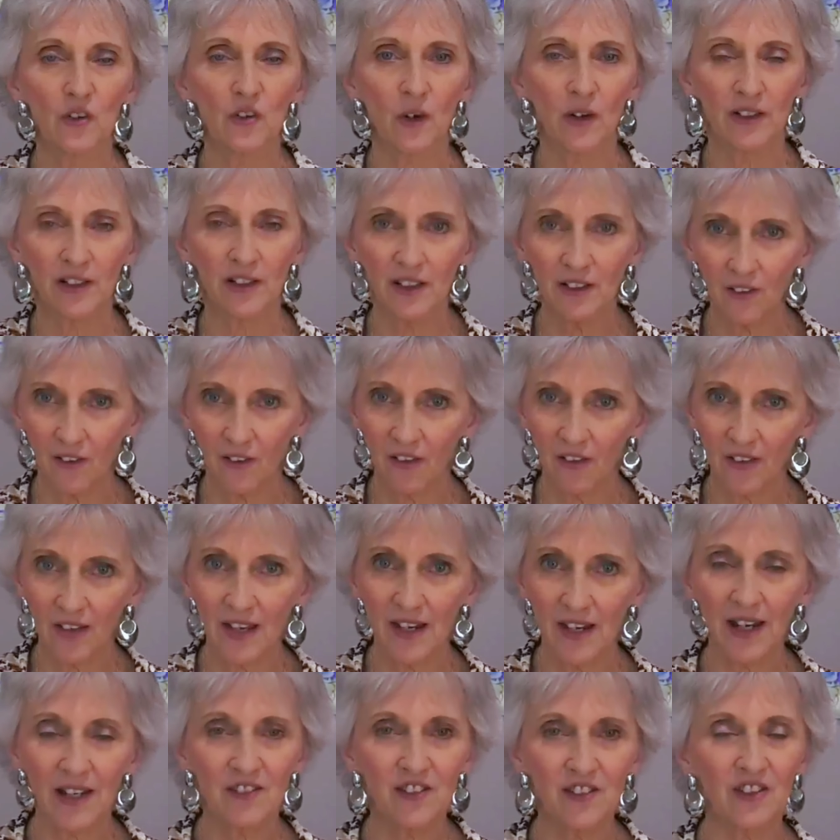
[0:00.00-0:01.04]
So I'll get all
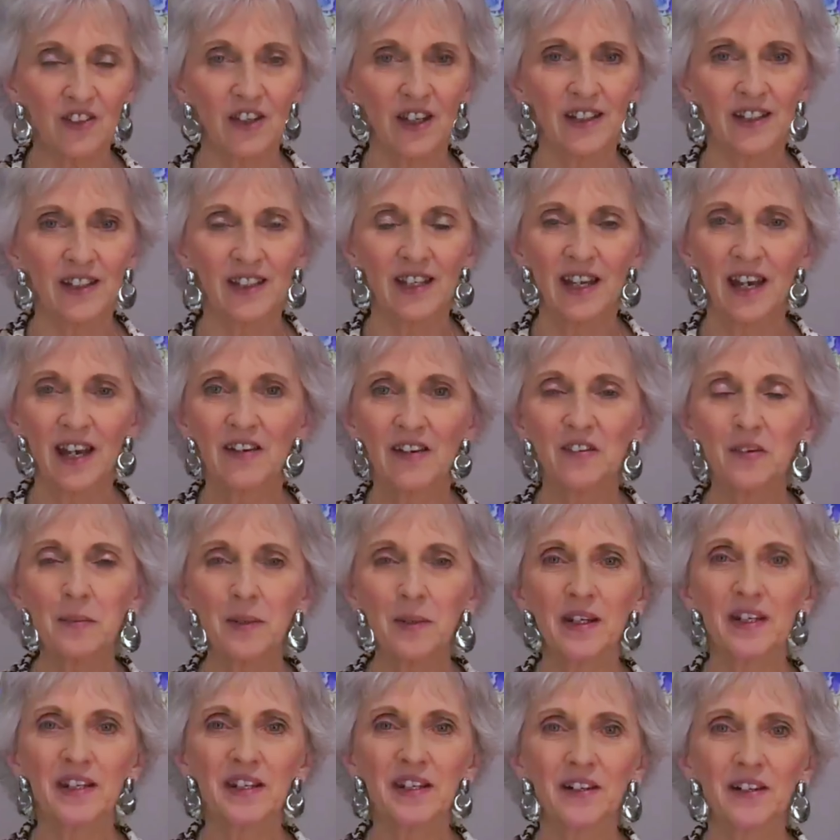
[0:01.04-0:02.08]
that. I just got to get
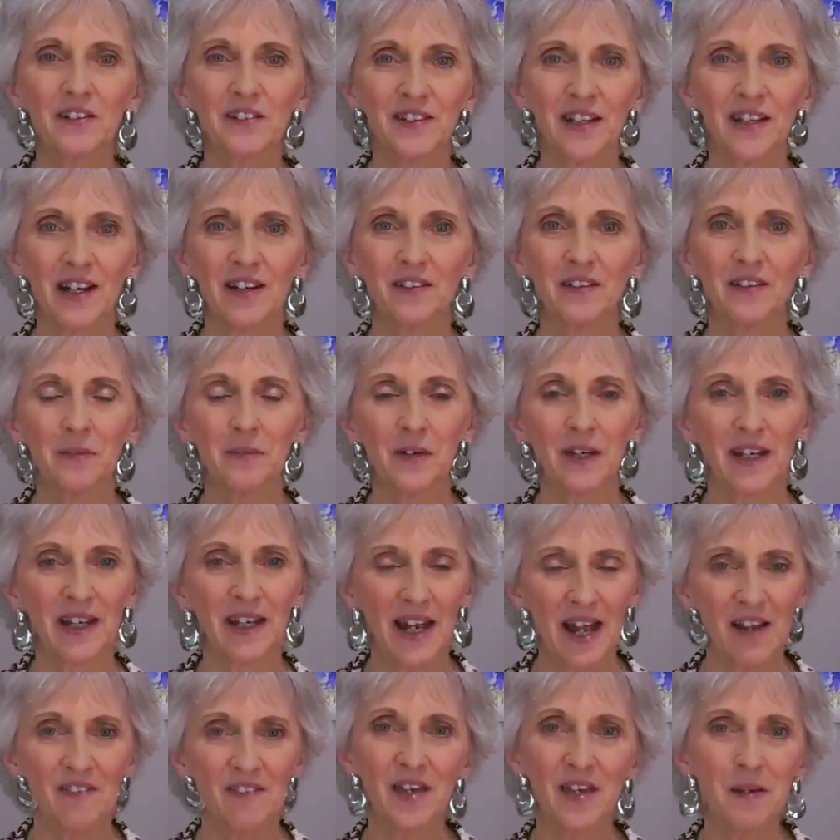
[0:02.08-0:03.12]
everybody narrowed down and we can
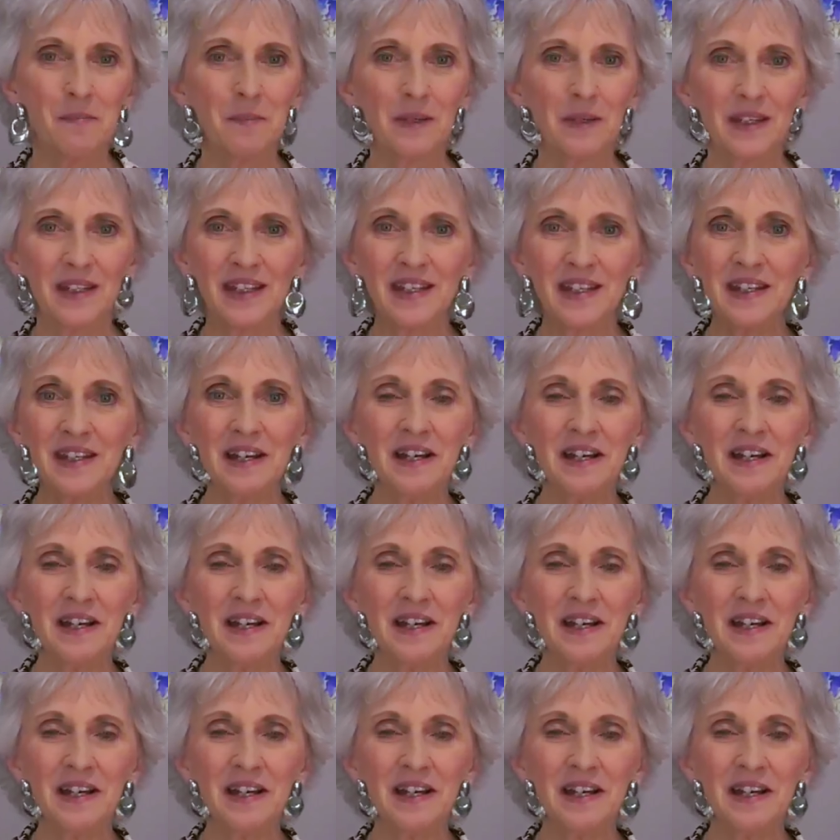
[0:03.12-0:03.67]
have that meeting.